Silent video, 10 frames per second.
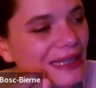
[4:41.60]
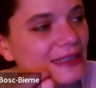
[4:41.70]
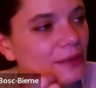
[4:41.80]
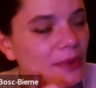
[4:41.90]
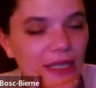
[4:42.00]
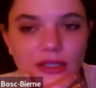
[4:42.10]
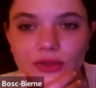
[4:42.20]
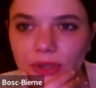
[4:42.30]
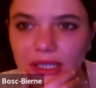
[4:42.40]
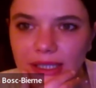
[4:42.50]
That
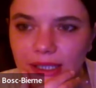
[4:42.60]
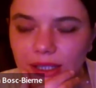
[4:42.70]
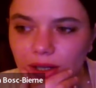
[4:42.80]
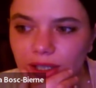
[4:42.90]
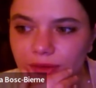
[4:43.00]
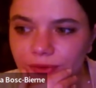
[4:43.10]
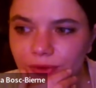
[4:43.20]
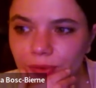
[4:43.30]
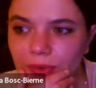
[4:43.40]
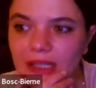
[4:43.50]
depends really.
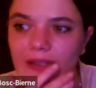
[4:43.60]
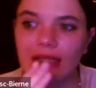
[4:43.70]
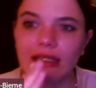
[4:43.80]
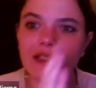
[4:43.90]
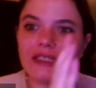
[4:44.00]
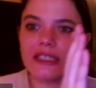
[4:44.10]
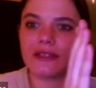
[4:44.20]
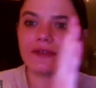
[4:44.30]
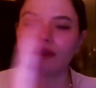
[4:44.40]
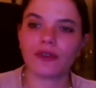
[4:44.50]
If you mean that it
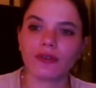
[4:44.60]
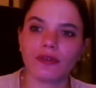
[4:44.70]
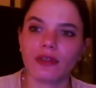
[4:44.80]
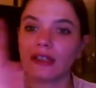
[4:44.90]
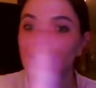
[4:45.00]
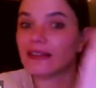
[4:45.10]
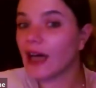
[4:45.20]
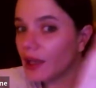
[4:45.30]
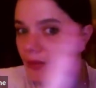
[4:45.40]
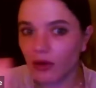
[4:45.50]
shifts in
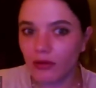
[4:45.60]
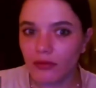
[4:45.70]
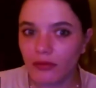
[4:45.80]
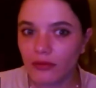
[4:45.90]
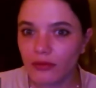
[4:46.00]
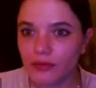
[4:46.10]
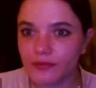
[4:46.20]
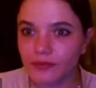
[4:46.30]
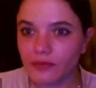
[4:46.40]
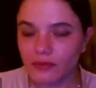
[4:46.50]
time,
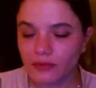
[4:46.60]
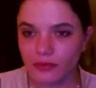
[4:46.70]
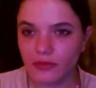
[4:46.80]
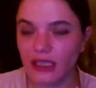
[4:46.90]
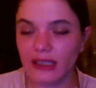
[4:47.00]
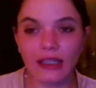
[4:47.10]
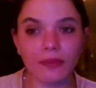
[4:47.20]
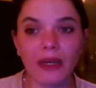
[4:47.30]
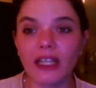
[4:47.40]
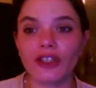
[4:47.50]
and
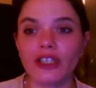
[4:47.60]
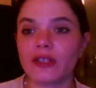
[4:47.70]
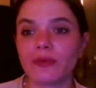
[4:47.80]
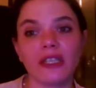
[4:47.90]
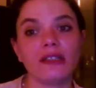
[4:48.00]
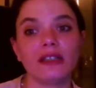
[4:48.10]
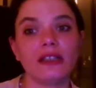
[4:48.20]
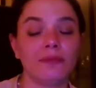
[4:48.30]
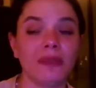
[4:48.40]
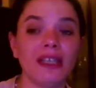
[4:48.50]
that might just
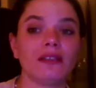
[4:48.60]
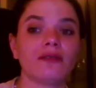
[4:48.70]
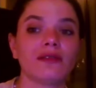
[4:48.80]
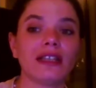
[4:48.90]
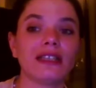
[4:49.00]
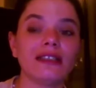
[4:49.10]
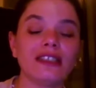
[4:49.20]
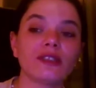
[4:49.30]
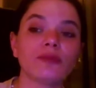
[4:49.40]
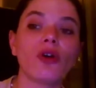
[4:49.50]
mean that it
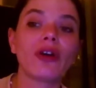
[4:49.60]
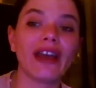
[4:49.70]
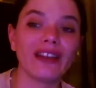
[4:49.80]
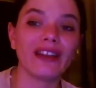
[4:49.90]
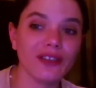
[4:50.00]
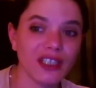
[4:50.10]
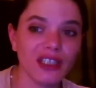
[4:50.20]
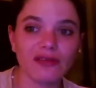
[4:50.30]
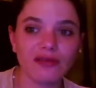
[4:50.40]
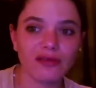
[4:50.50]
needs more
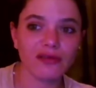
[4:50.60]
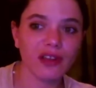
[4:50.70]
energy